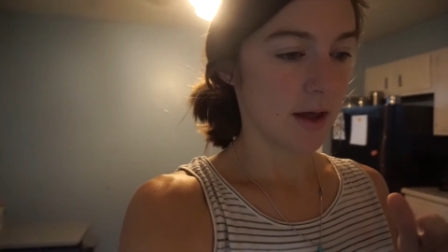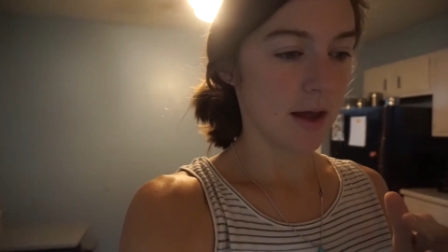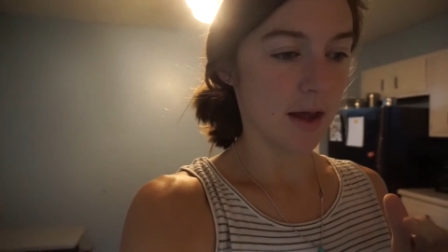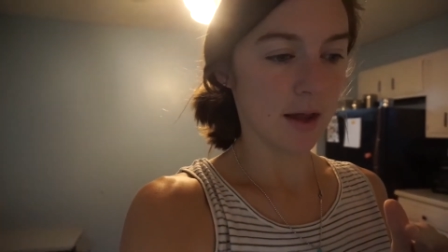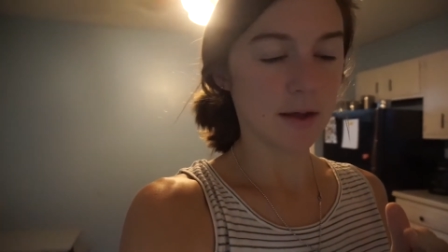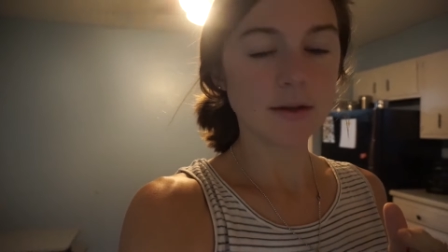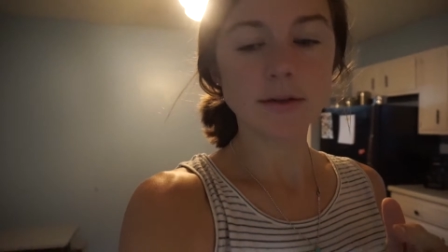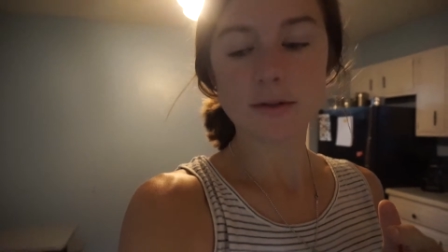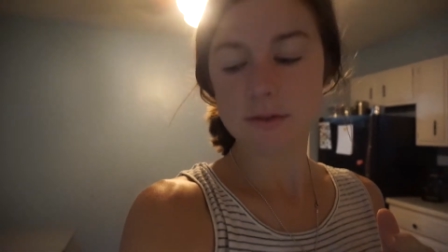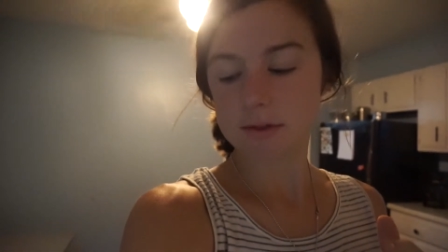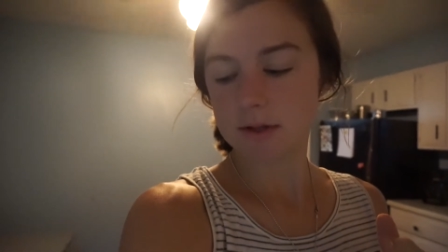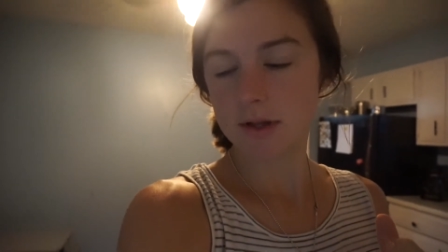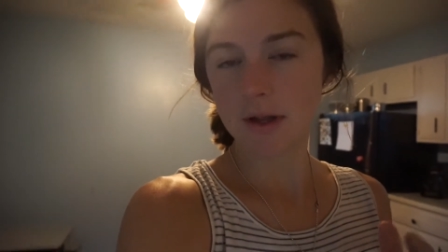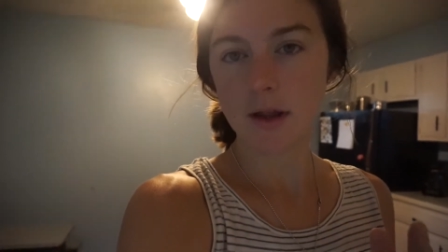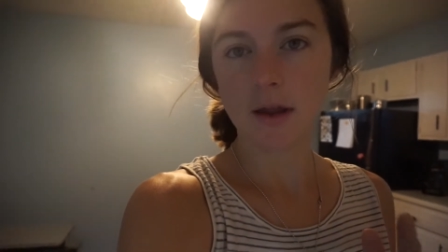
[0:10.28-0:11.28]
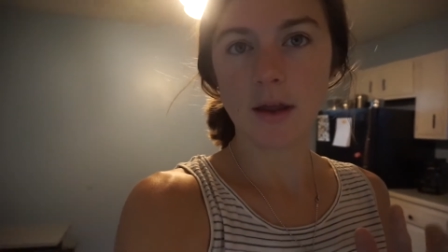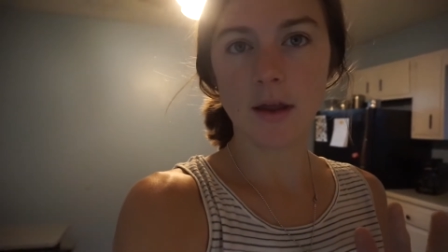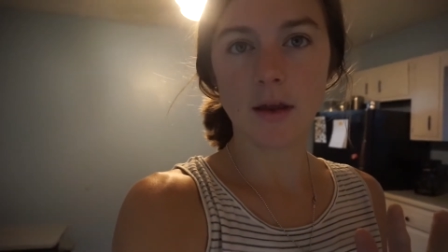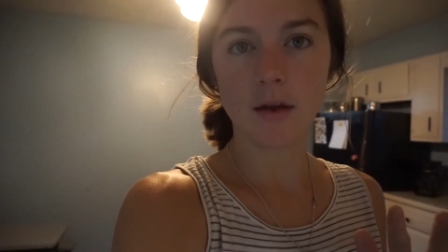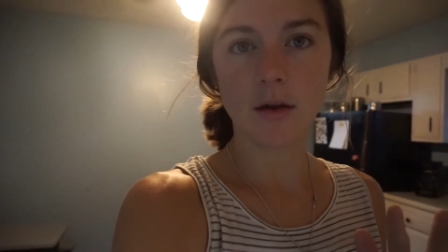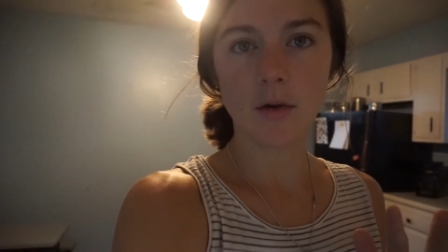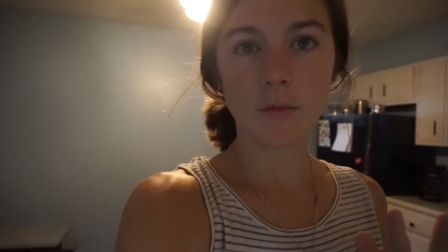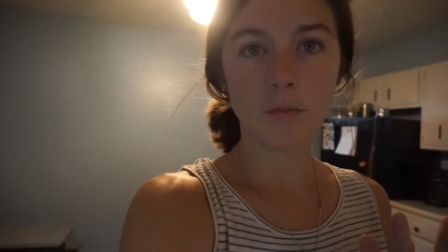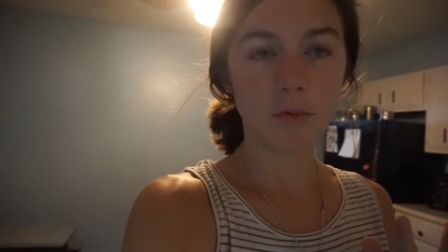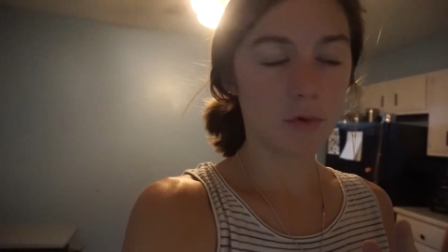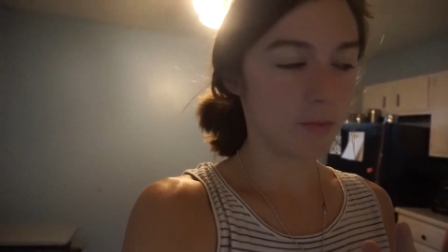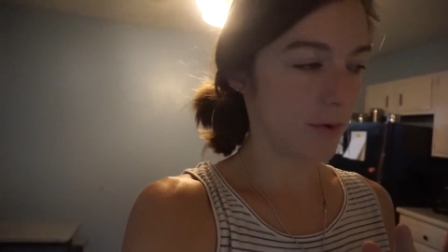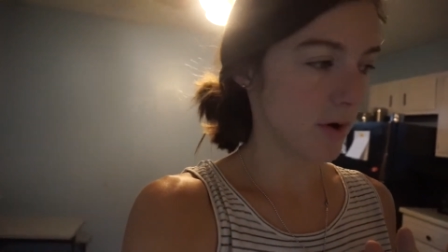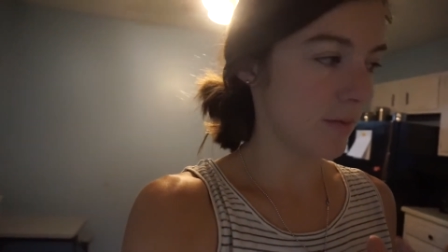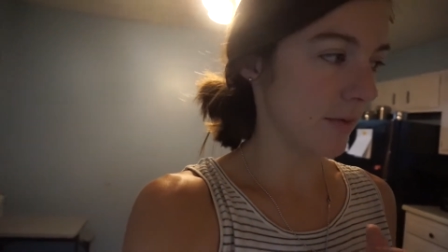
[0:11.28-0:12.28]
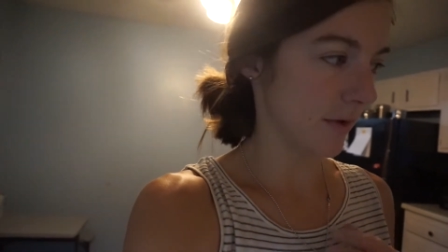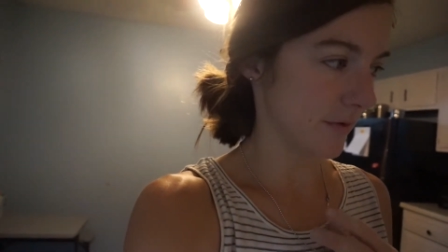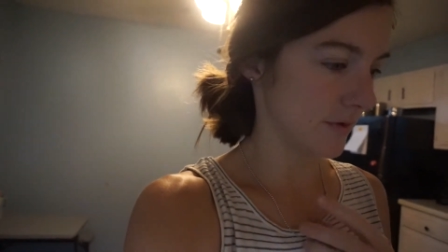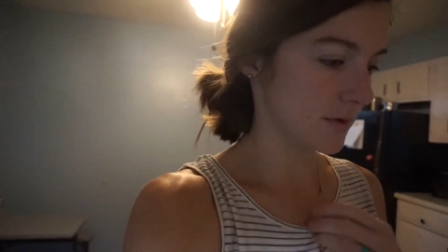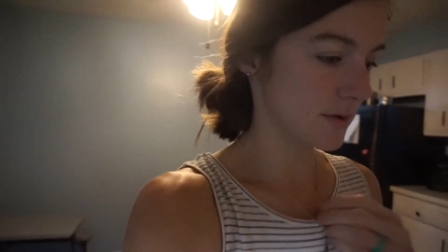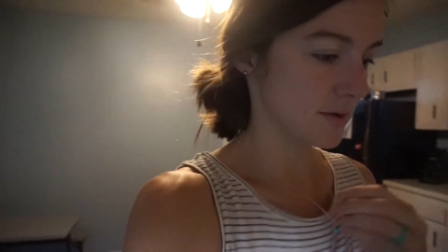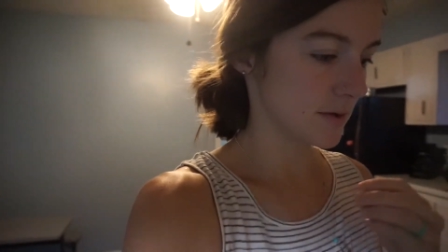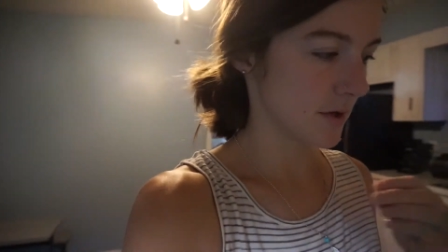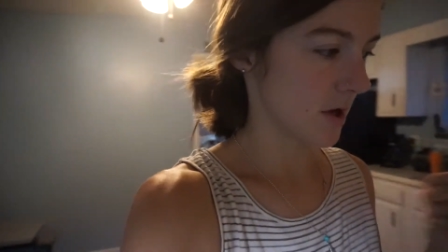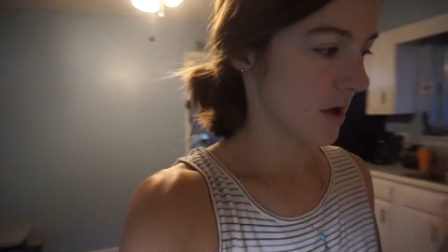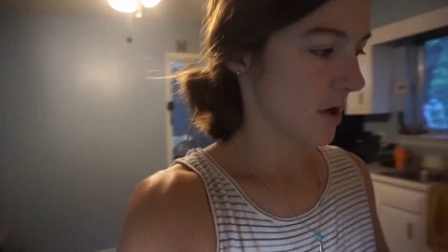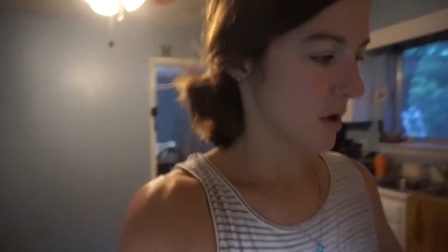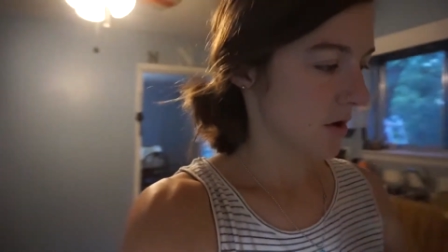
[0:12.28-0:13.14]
eggs and blueberry muffins